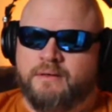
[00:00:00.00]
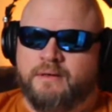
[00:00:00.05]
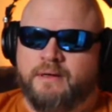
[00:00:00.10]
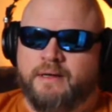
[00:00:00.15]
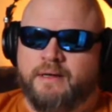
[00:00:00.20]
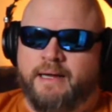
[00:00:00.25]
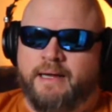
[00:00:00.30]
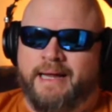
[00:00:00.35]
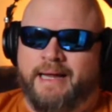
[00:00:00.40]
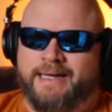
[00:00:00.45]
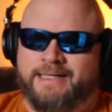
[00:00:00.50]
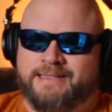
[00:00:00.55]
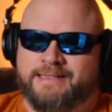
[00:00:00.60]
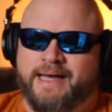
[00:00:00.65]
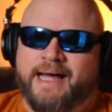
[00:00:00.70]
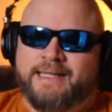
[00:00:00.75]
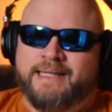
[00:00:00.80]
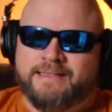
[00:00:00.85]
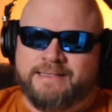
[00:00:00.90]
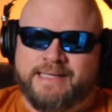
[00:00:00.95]
And he's
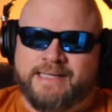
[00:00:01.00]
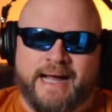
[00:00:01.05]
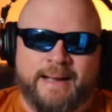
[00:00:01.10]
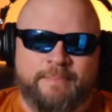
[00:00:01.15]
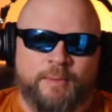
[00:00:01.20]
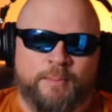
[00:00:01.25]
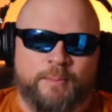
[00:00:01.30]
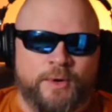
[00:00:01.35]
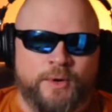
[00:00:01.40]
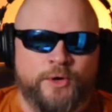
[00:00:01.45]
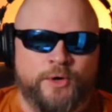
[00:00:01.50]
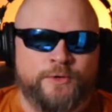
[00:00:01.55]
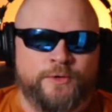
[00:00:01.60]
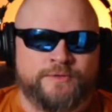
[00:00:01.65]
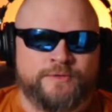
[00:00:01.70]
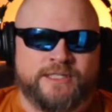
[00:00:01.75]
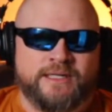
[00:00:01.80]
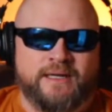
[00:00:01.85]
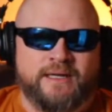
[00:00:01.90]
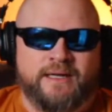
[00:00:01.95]
got the type of moves.
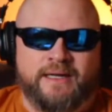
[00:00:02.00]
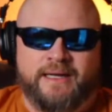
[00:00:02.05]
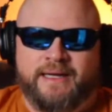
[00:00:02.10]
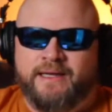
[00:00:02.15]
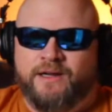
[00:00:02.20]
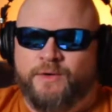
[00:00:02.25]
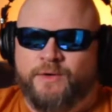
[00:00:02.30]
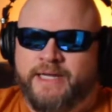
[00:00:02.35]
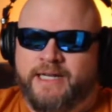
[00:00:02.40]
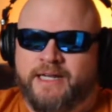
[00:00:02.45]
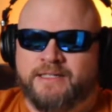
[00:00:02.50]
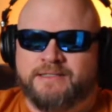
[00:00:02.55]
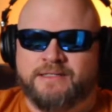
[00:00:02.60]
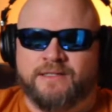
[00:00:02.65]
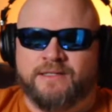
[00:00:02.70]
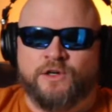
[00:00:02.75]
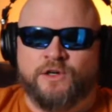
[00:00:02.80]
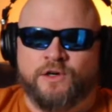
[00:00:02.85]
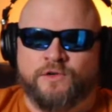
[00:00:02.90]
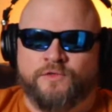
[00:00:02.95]
He doesn't
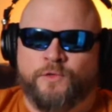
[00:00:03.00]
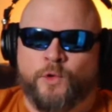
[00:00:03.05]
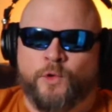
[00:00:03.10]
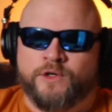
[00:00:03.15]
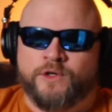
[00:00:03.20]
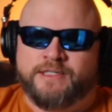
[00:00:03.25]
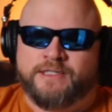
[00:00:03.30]
look forced.